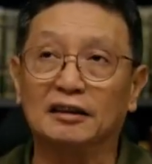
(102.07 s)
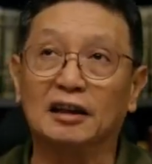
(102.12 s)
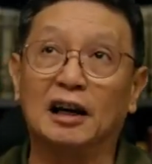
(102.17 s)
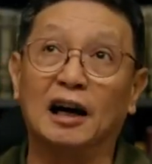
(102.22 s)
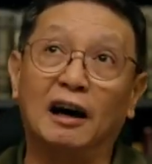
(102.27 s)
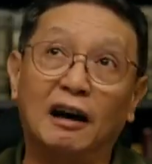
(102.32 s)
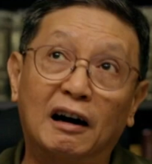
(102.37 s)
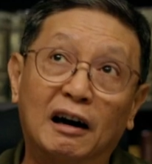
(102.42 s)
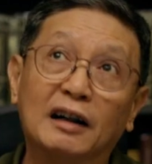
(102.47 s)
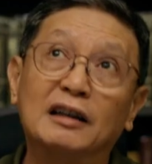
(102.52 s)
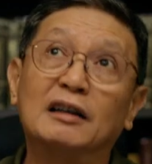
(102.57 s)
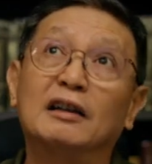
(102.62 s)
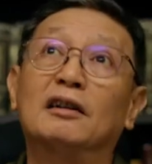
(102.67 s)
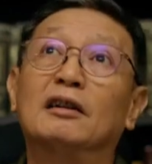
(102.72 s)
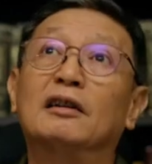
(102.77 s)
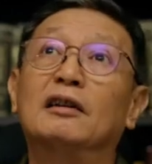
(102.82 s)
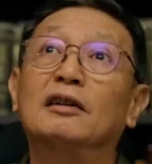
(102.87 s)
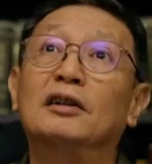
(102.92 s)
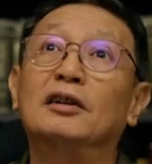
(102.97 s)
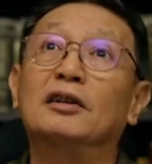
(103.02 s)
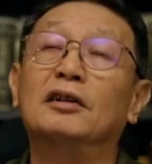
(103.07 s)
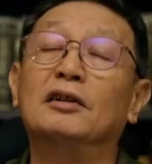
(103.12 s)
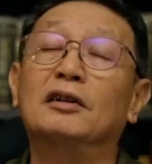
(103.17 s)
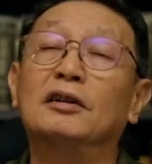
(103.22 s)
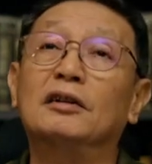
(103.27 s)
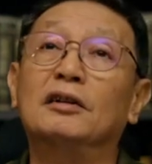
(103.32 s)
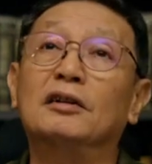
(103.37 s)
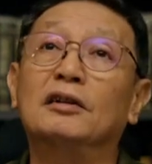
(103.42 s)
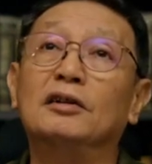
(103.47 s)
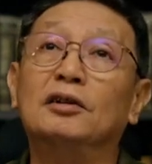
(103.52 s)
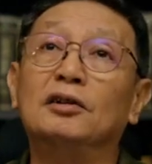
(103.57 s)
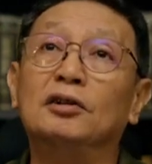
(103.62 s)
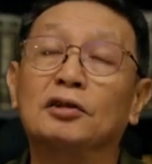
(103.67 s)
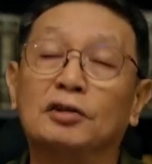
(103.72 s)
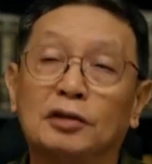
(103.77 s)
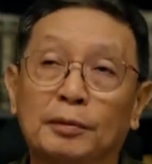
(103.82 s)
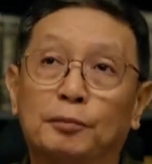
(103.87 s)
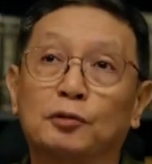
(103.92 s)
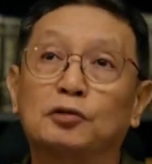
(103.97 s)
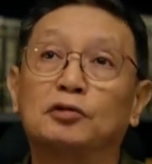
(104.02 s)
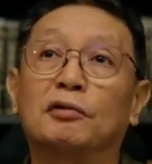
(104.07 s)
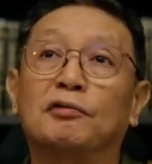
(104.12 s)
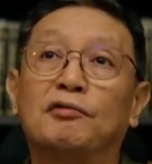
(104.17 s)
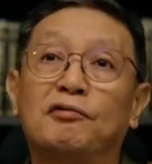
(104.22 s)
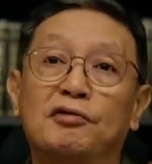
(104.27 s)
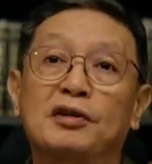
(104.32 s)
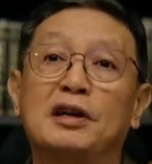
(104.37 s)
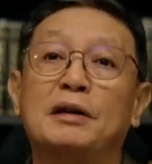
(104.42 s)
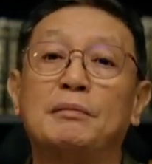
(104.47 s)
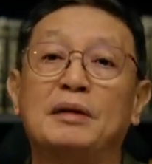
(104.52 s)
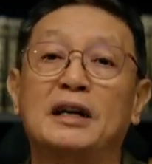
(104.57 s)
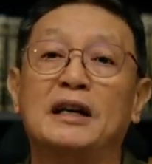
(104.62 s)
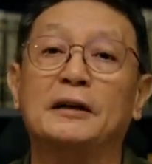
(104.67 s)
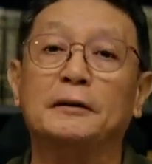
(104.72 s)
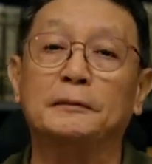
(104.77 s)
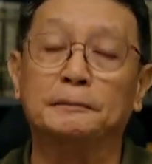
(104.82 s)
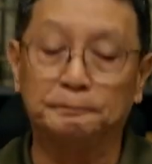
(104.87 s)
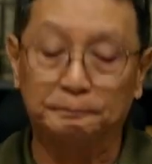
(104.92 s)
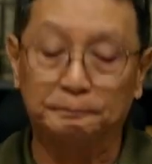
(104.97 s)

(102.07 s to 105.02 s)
God, you're supposed to free me.